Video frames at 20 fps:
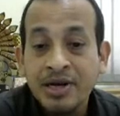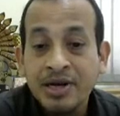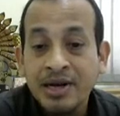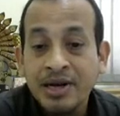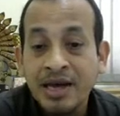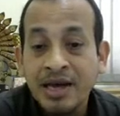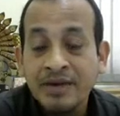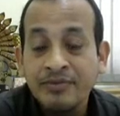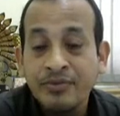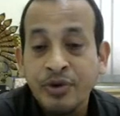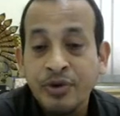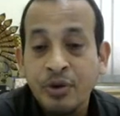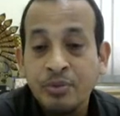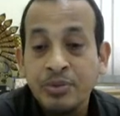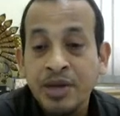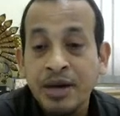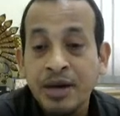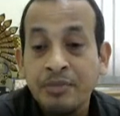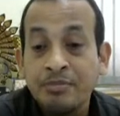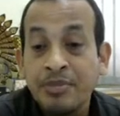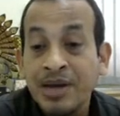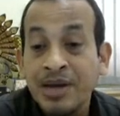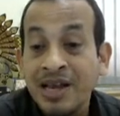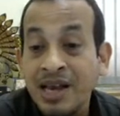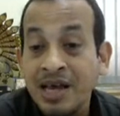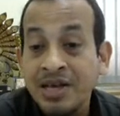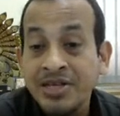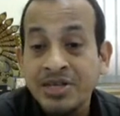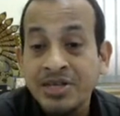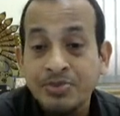like from the
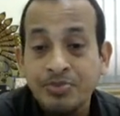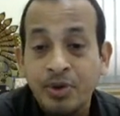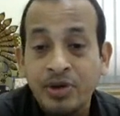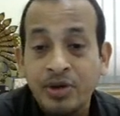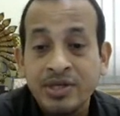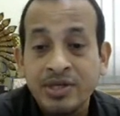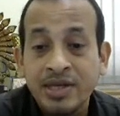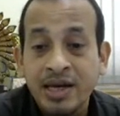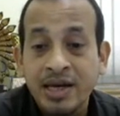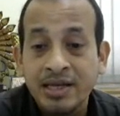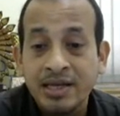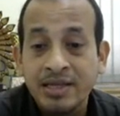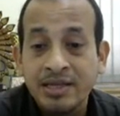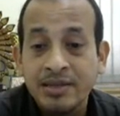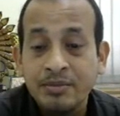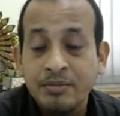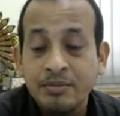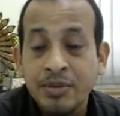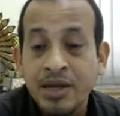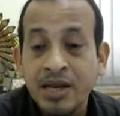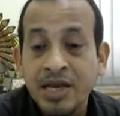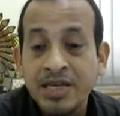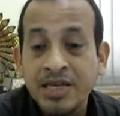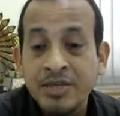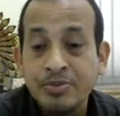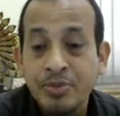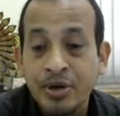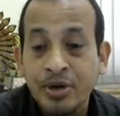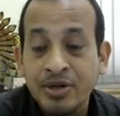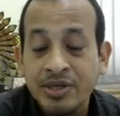village
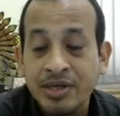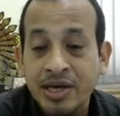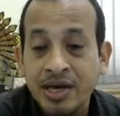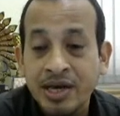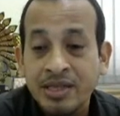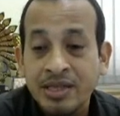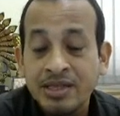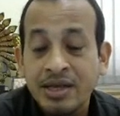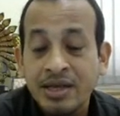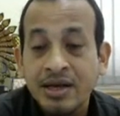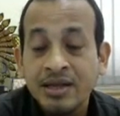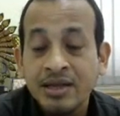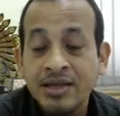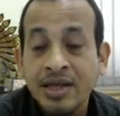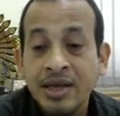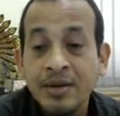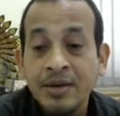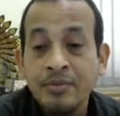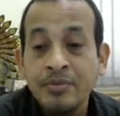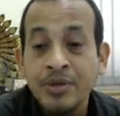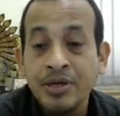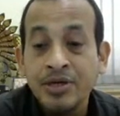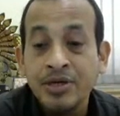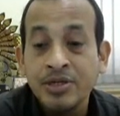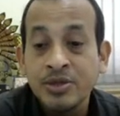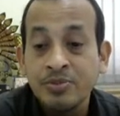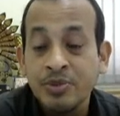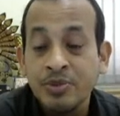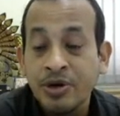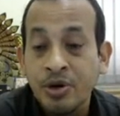panchayat, then
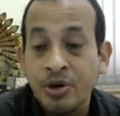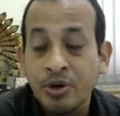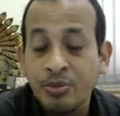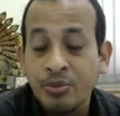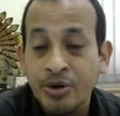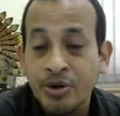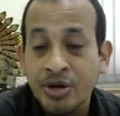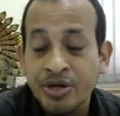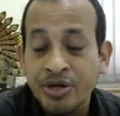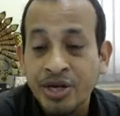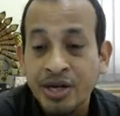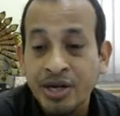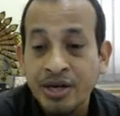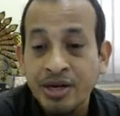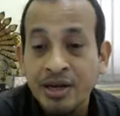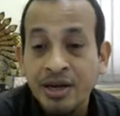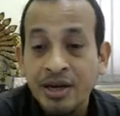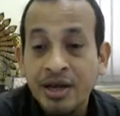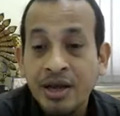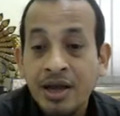municipal corporation,